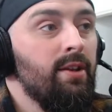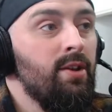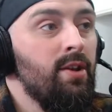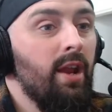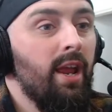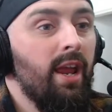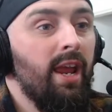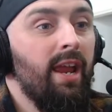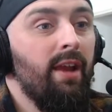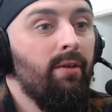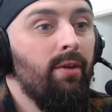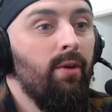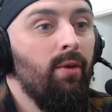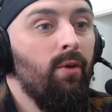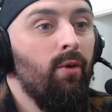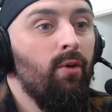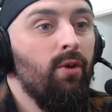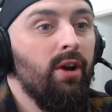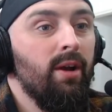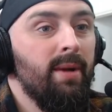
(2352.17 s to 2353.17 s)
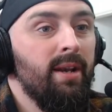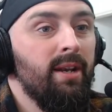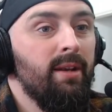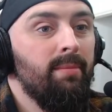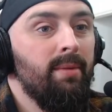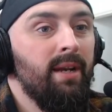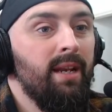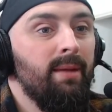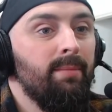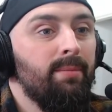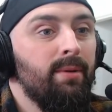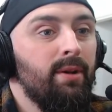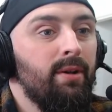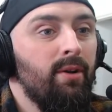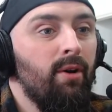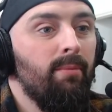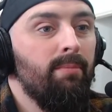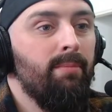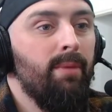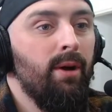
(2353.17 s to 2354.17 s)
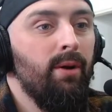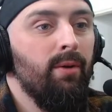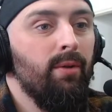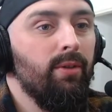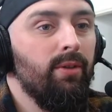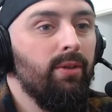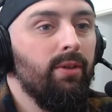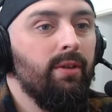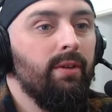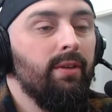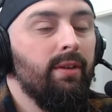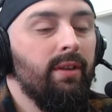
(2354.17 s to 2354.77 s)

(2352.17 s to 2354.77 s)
Hero or command ability, but not both.